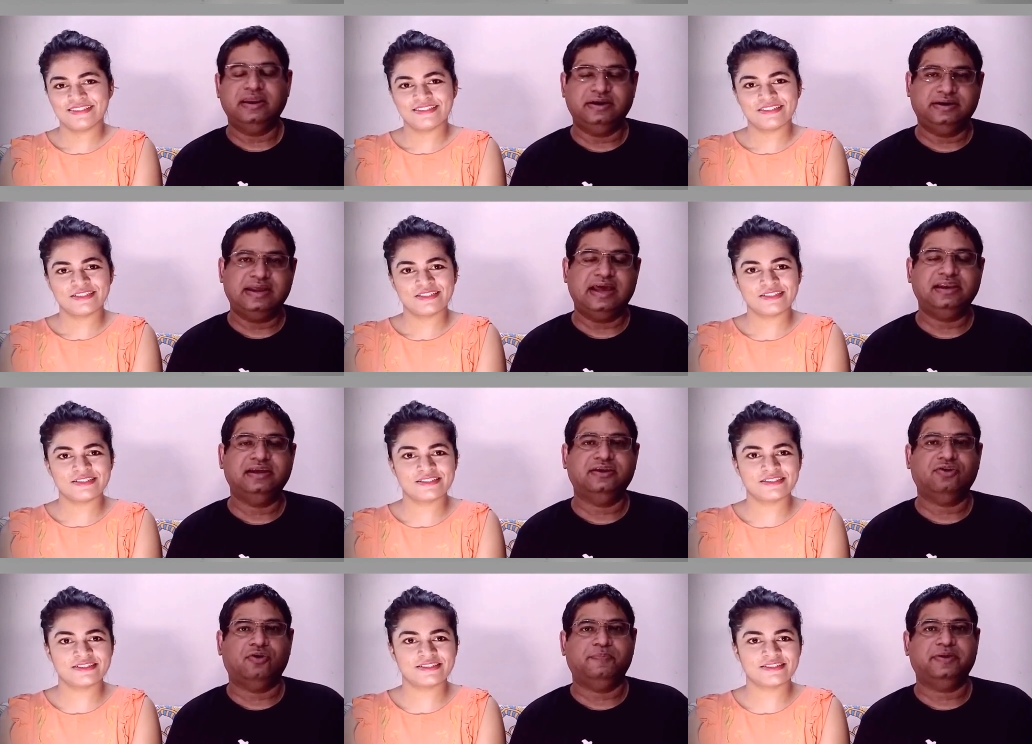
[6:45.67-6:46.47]
Speaker 1: an
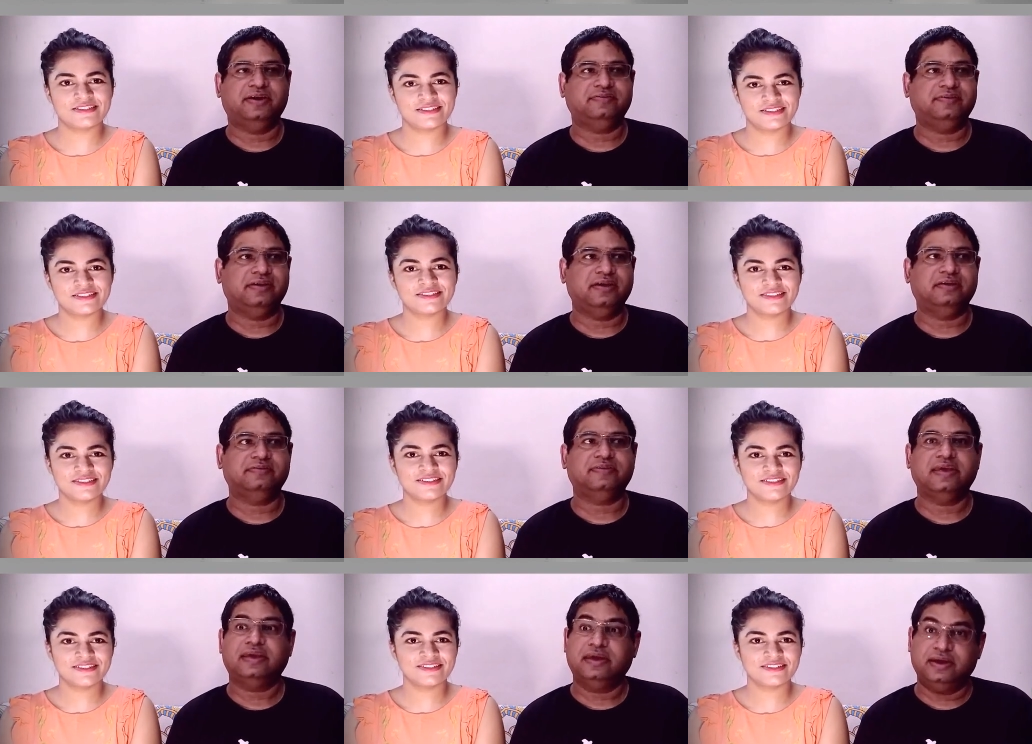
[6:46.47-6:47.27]
Italian opera singer
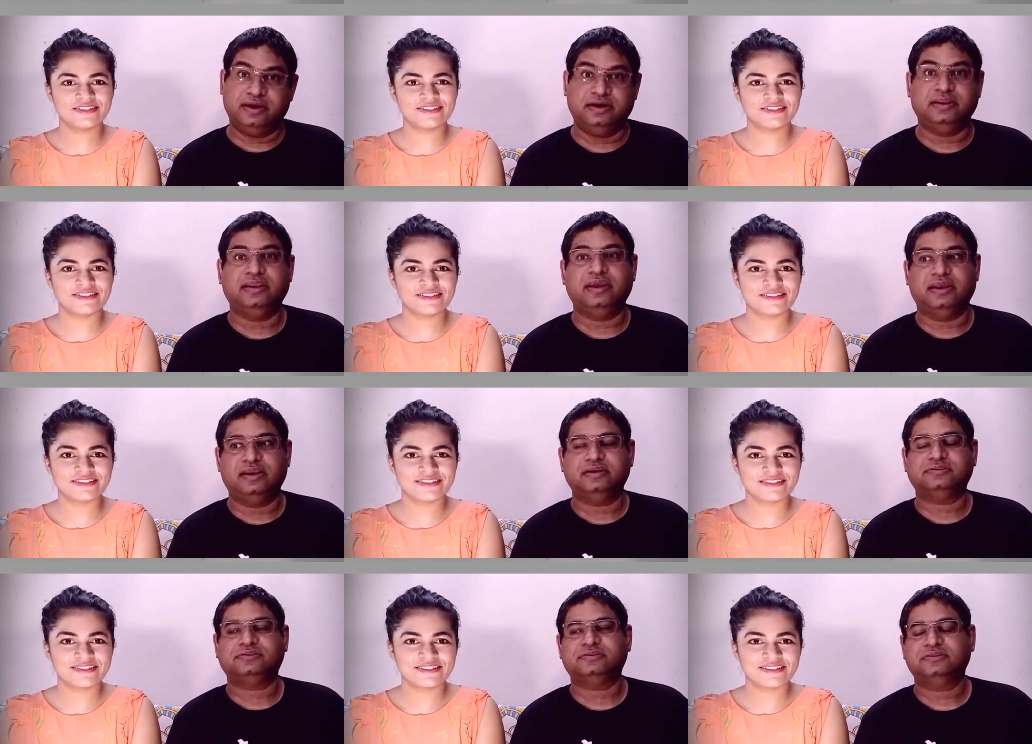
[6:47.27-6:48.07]
singing it in
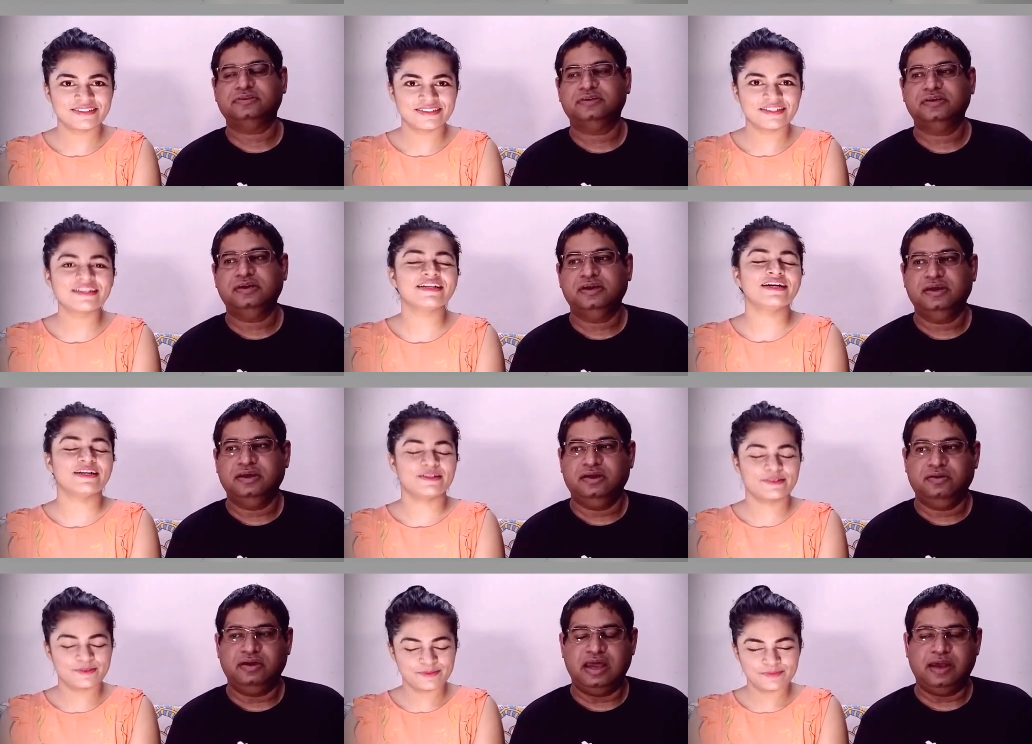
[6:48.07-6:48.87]
English,
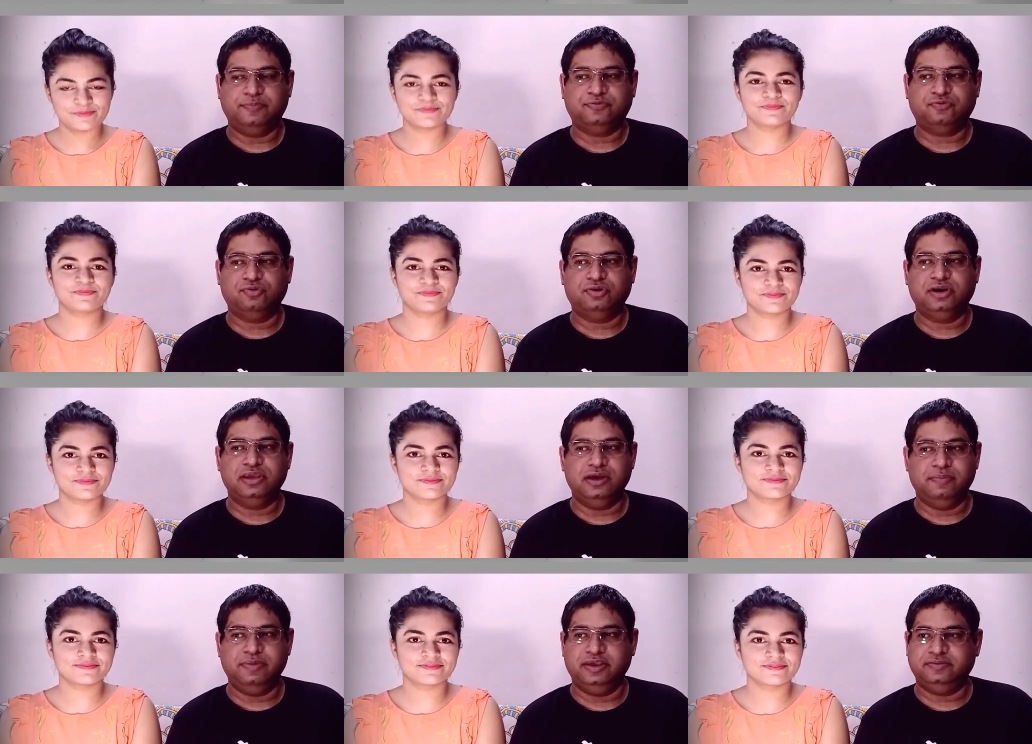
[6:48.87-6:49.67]

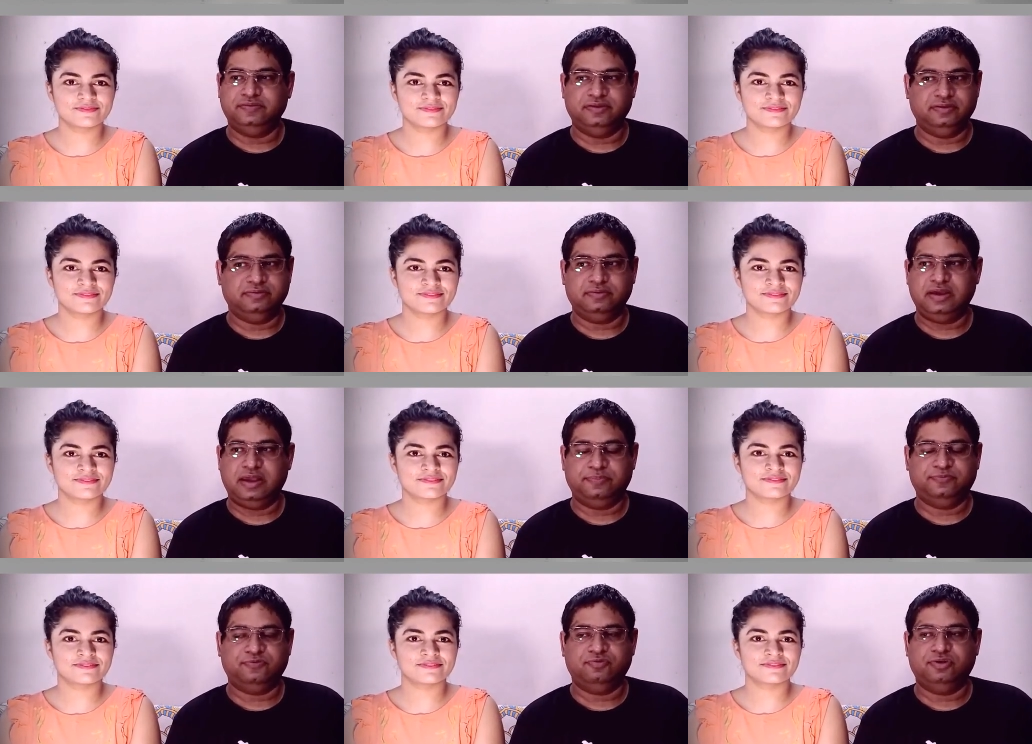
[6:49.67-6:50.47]
absolutely amazing
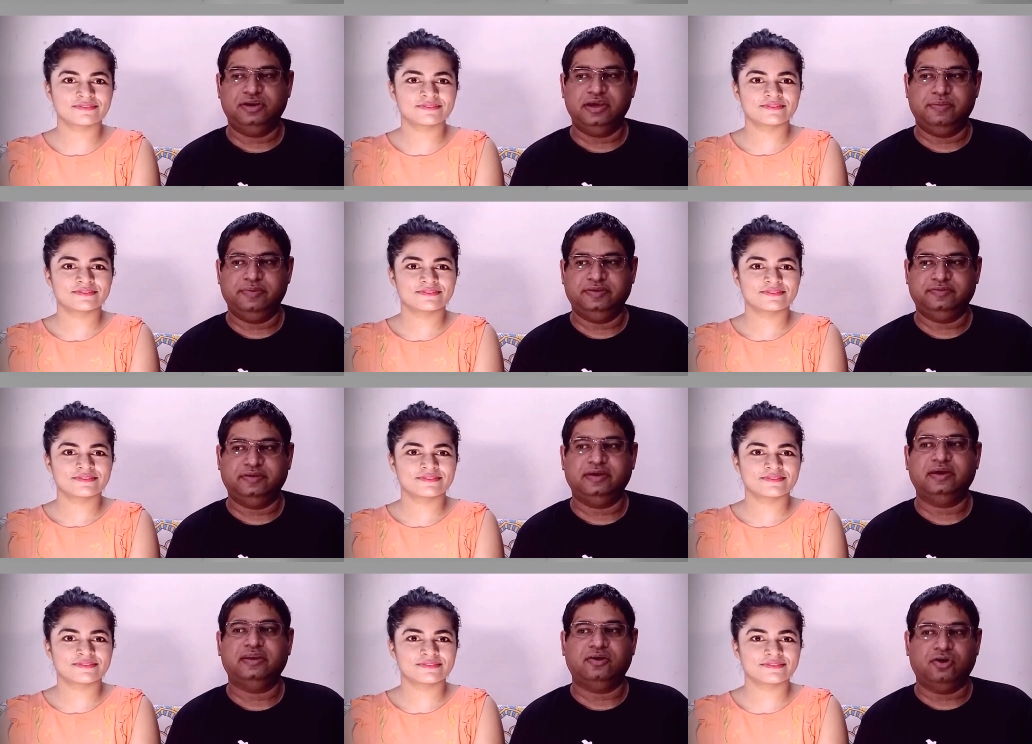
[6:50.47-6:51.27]
absolutely
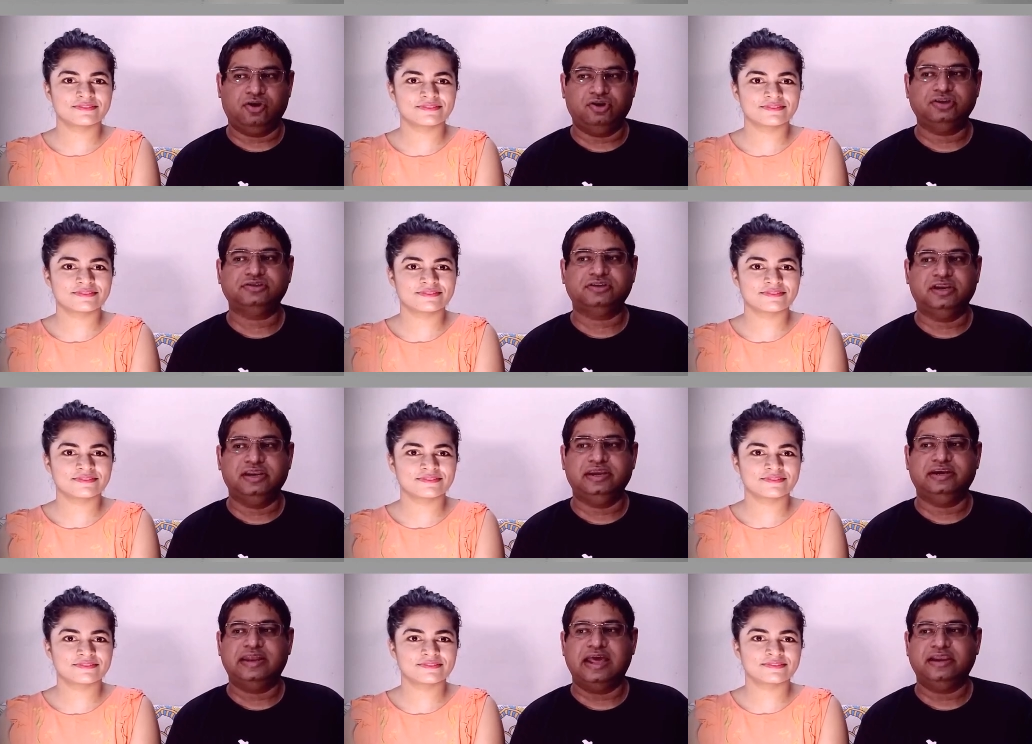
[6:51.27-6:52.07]
amazing and
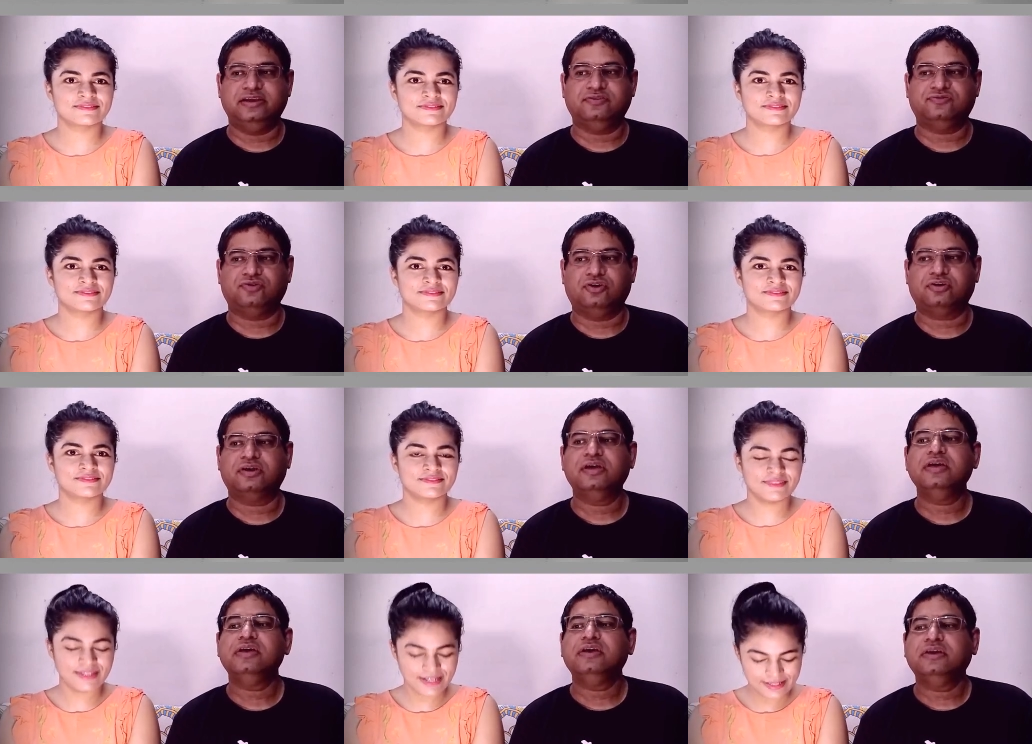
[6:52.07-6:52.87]
originally italian song
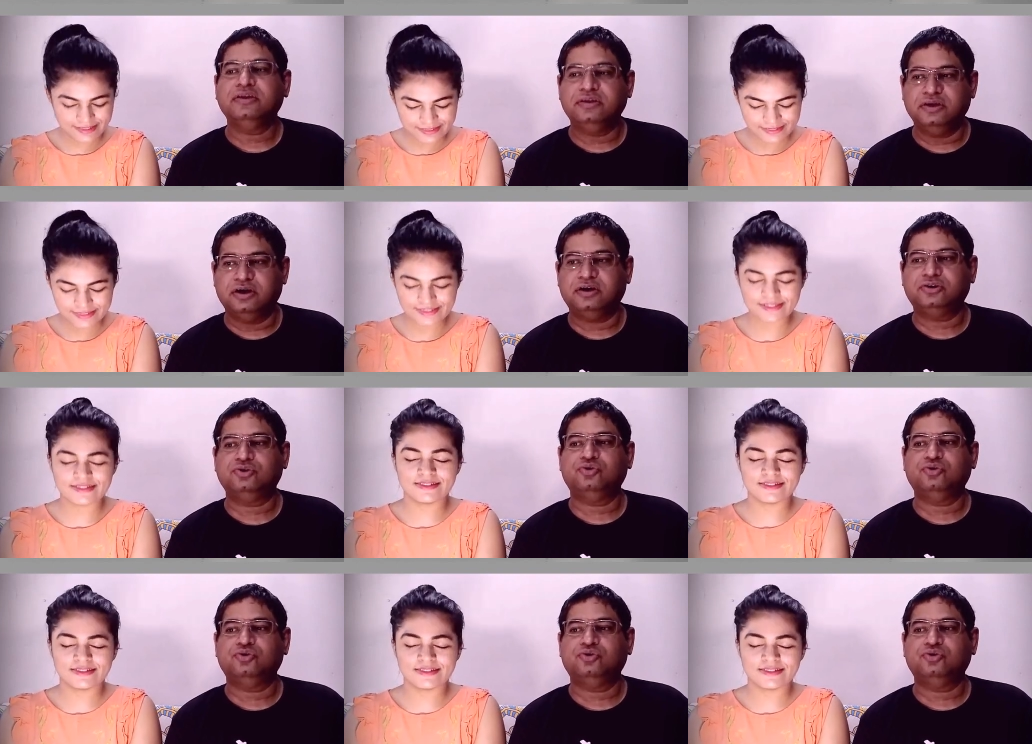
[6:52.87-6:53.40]
yeah year yeah.